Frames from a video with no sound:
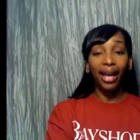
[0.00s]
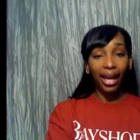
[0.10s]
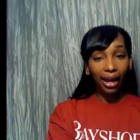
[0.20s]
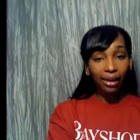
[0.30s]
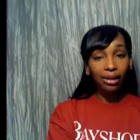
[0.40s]

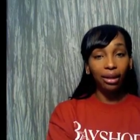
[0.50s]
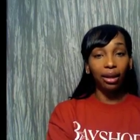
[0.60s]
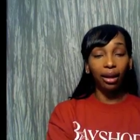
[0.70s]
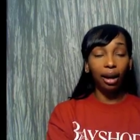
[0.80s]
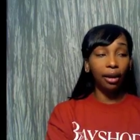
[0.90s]

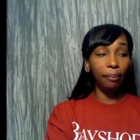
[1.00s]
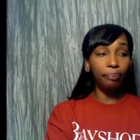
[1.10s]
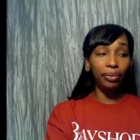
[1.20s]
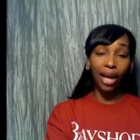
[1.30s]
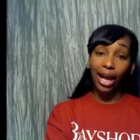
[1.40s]
handling.
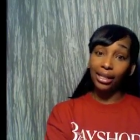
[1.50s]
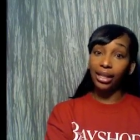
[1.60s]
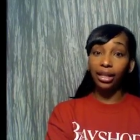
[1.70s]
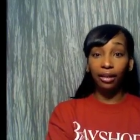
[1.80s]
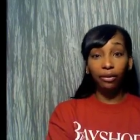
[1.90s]
Um, I
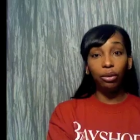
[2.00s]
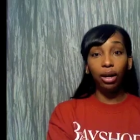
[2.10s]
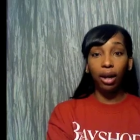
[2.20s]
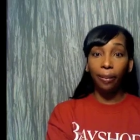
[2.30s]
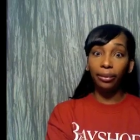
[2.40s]
did give you a
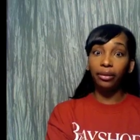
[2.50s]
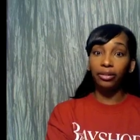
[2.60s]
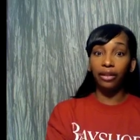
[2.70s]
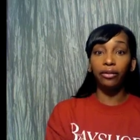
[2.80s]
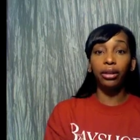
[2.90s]
couple of
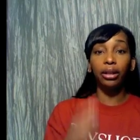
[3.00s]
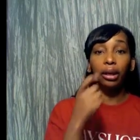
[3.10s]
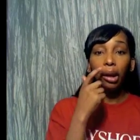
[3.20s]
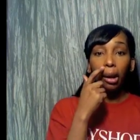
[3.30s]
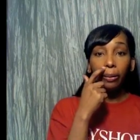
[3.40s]
different
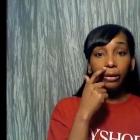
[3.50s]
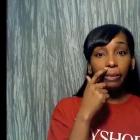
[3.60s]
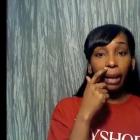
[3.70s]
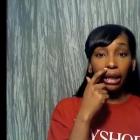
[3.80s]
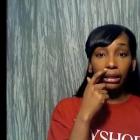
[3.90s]

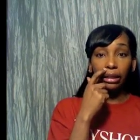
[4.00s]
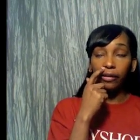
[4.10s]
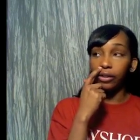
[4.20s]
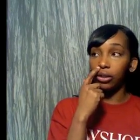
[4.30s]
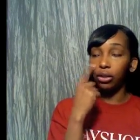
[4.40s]

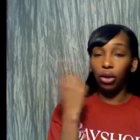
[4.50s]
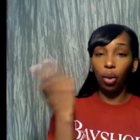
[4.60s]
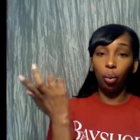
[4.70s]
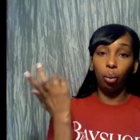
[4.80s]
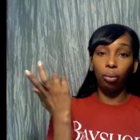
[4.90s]
perspectives on, you
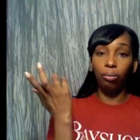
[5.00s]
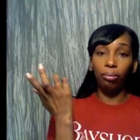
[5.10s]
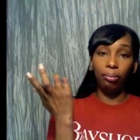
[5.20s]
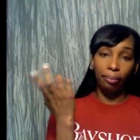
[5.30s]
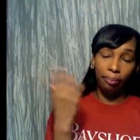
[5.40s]
know,
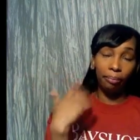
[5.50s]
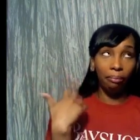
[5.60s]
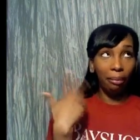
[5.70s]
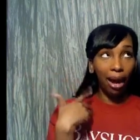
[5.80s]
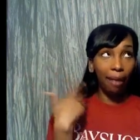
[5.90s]

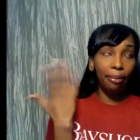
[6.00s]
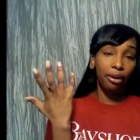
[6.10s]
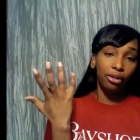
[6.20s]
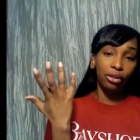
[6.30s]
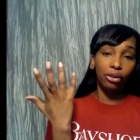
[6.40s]
my
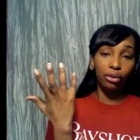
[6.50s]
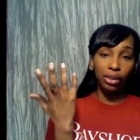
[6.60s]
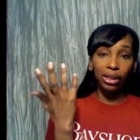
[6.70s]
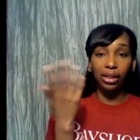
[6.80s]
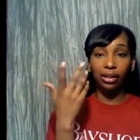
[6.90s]
personal
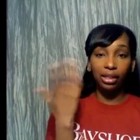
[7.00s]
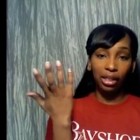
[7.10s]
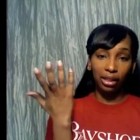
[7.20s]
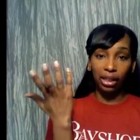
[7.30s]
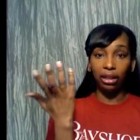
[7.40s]

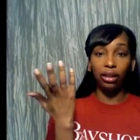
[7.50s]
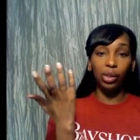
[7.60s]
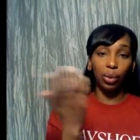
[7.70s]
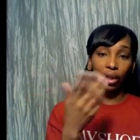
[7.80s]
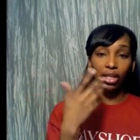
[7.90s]
dealings with the